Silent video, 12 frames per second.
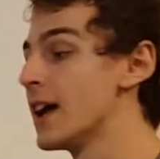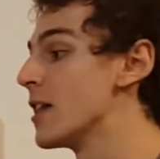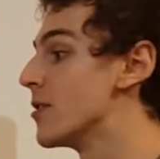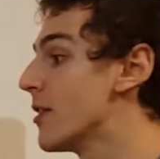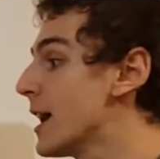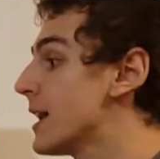
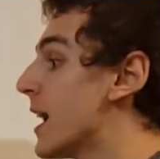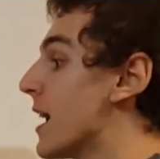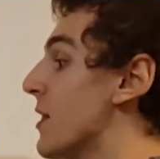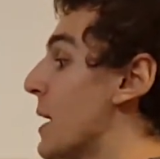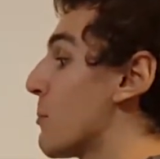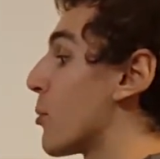then
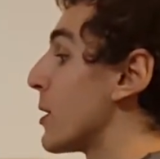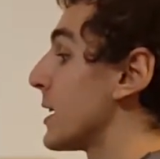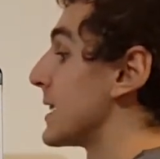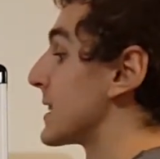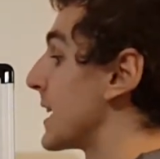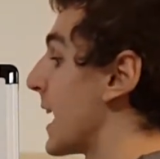that point
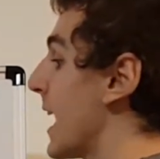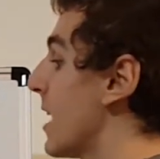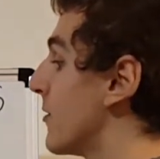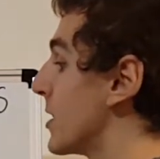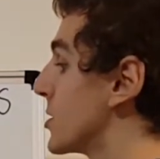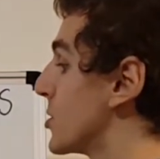is going to have
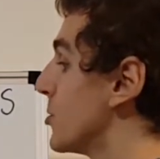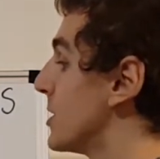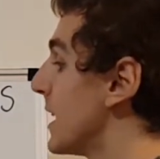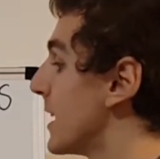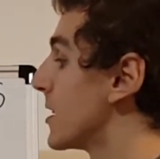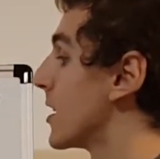an
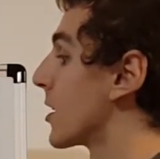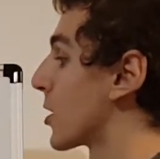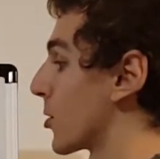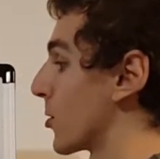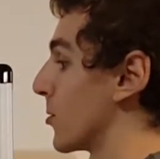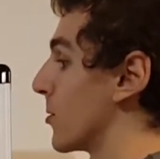associated
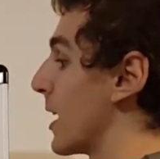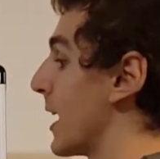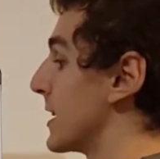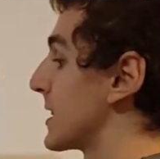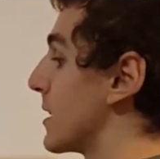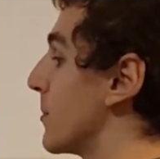curl and
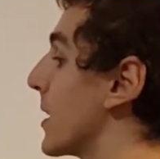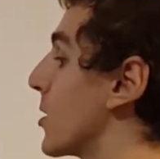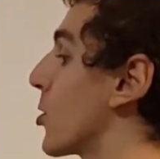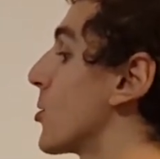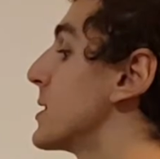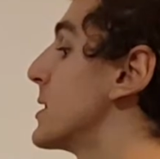it's going to be a
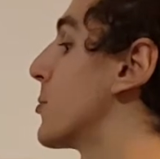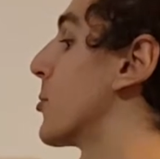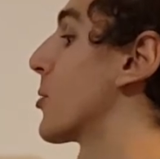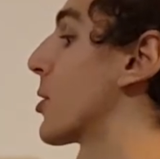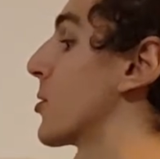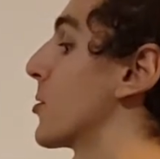non-zero
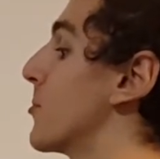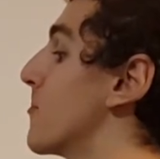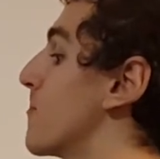curl.